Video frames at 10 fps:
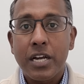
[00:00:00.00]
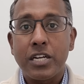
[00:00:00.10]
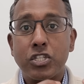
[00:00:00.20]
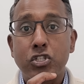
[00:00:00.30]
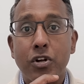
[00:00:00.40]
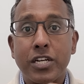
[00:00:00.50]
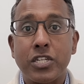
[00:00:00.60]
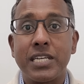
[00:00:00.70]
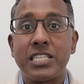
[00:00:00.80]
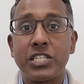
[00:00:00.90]

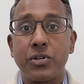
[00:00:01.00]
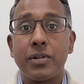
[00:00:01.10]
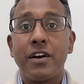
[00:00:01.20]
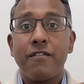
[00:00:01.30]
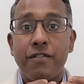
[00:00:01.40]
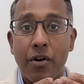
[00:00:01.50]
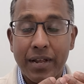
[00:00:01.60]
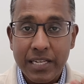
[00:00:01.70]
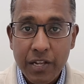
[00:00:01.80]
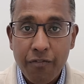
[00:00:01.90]
Construction is still
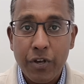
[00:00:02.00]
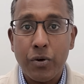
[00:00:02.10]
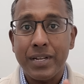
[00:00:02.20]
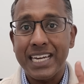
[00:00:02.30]
very difficult.